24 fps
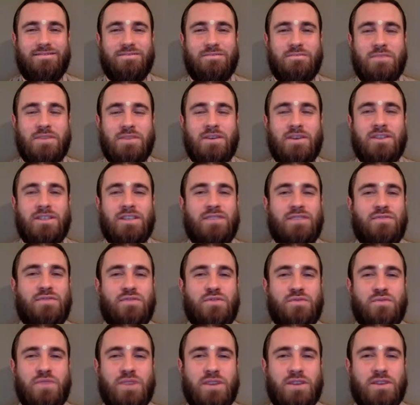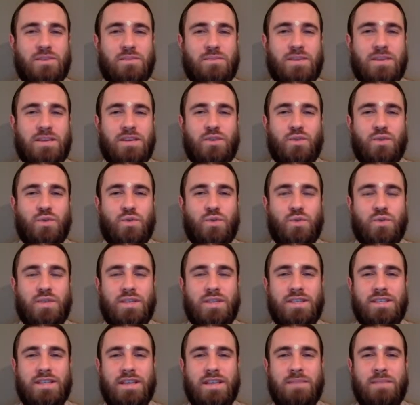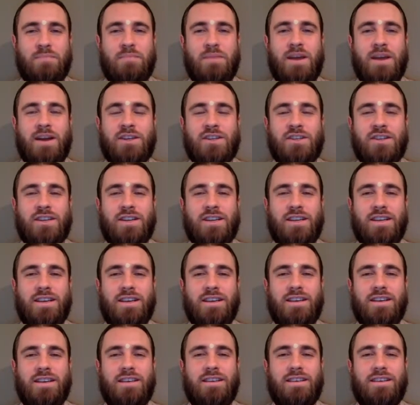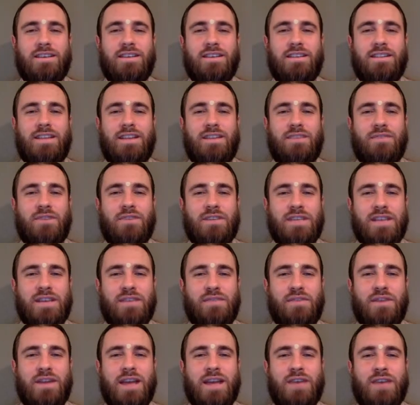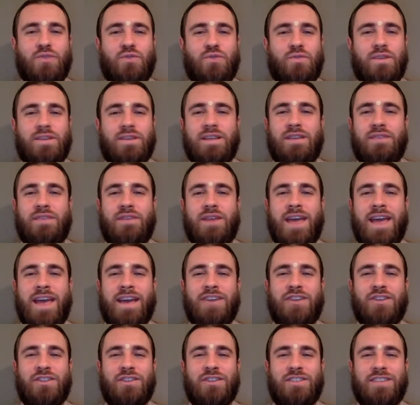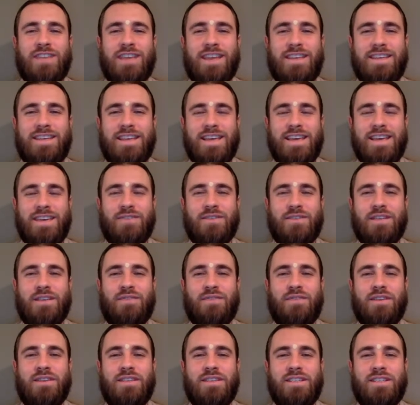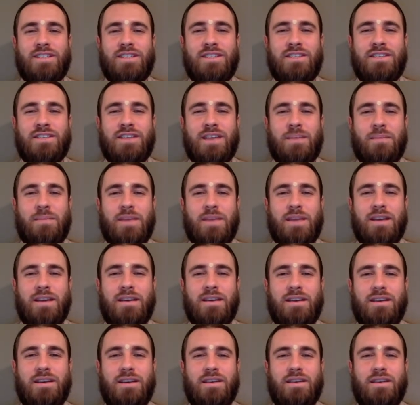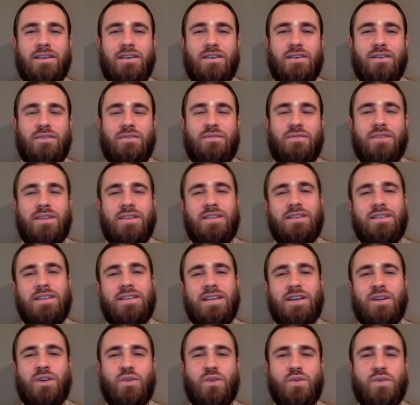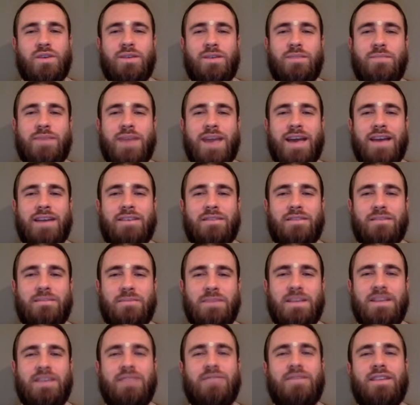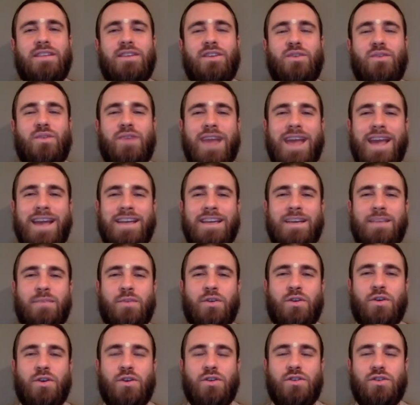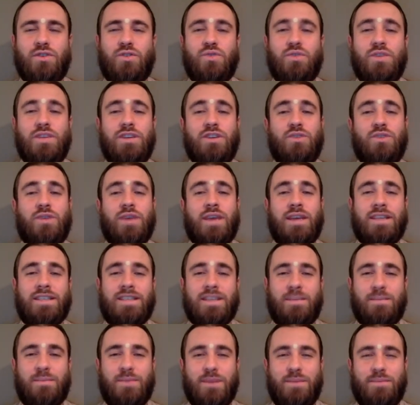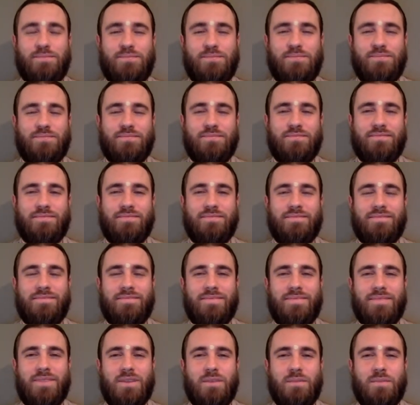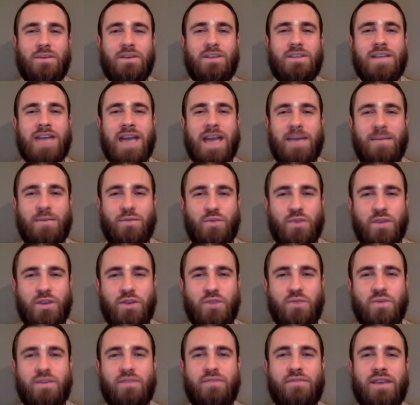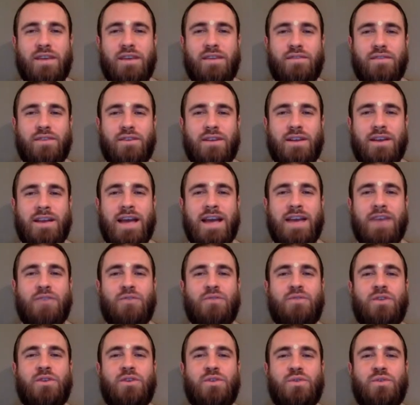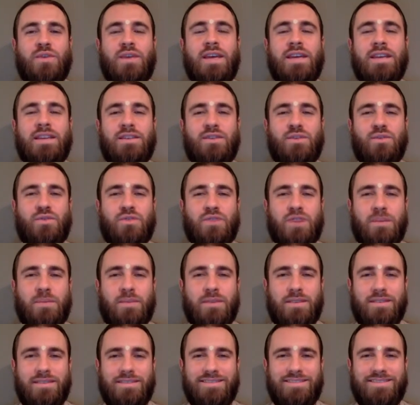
Because if you want me to do this impartially, then whatever I do, whatever actions I take, whatever decisions I make, whether they are good or bad, meaning whether you like them or not, you need to accept them. Because I am doing you a favor and I don't want to get into trouble.